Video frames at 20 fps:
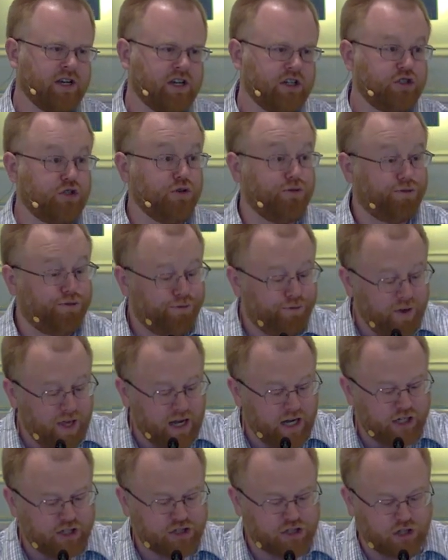to
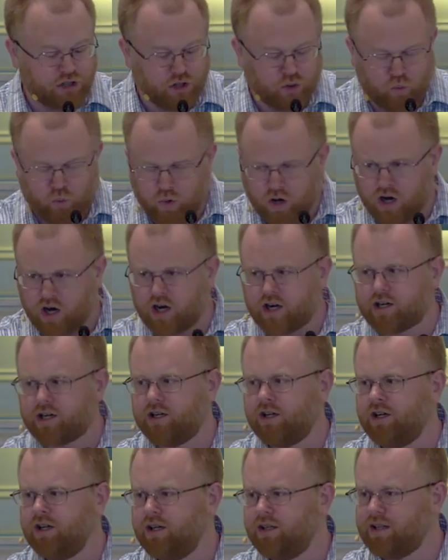finish the work
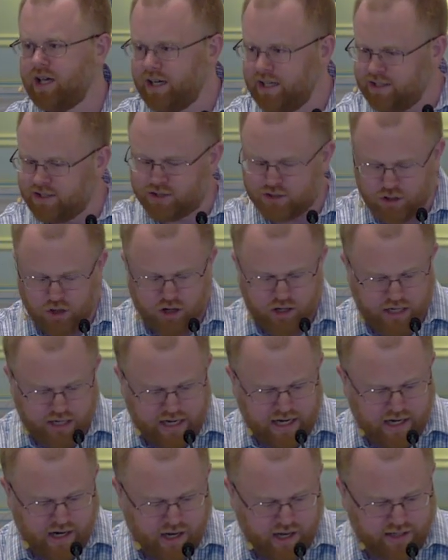that he started
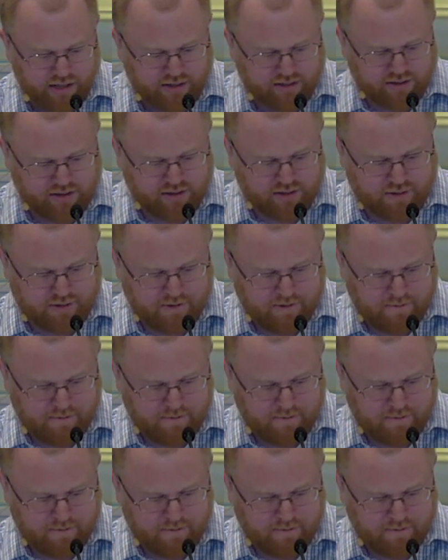in us.